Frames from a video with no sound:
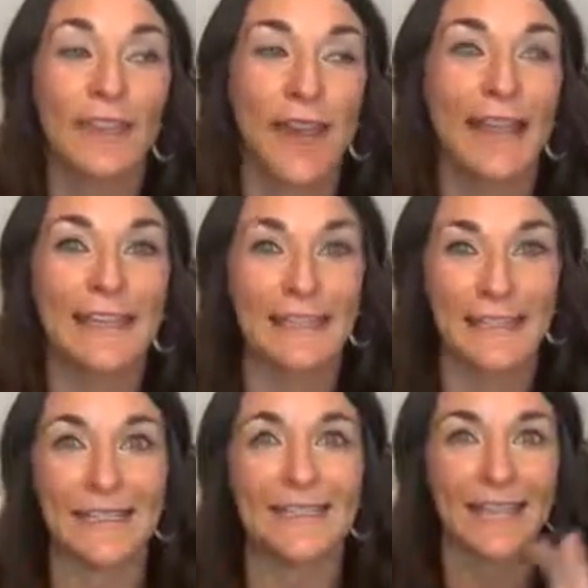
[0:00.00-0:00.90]
yeah, I
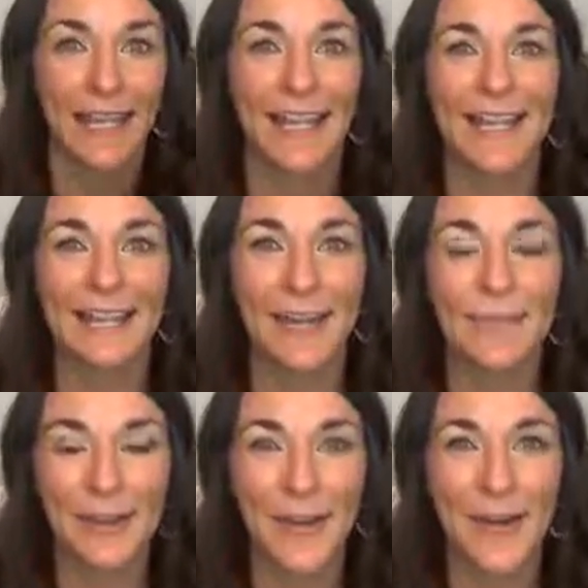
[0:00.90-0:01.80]
need this, let
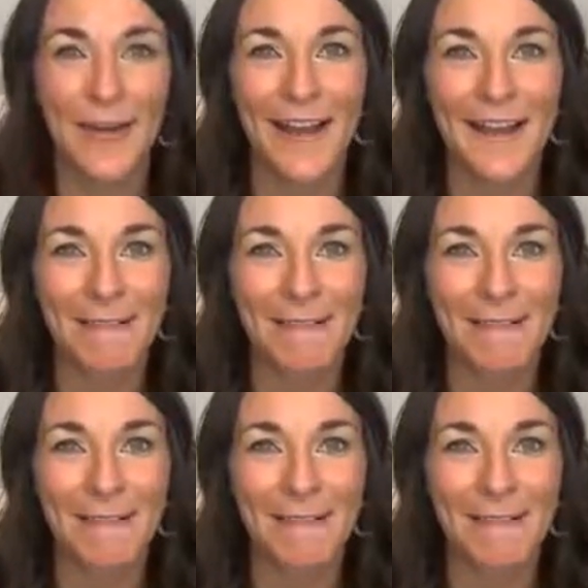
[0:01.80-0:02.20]
me know.